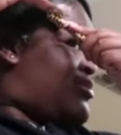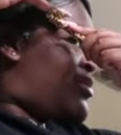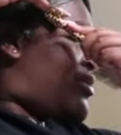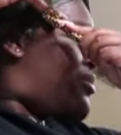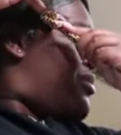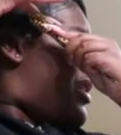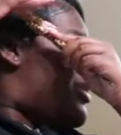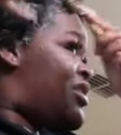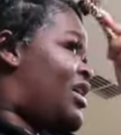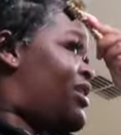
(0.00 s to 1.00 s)
So I
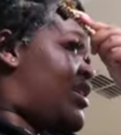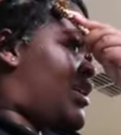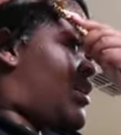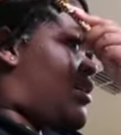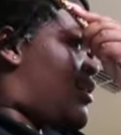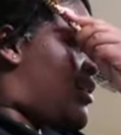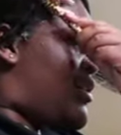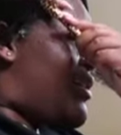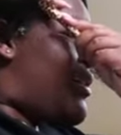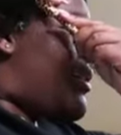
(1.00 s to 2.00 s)
tried it,
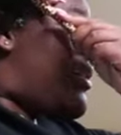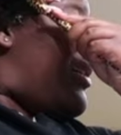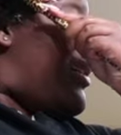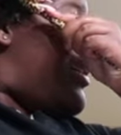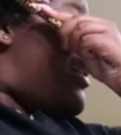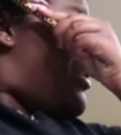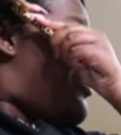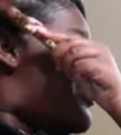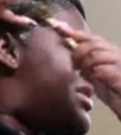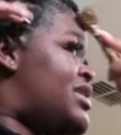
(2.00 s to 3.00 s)
and
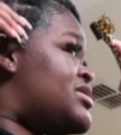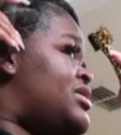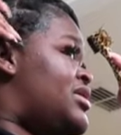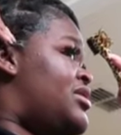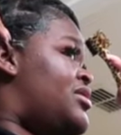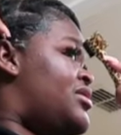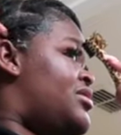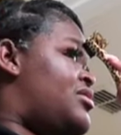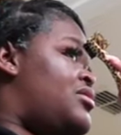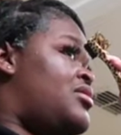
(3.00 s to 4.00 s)
it was actually good.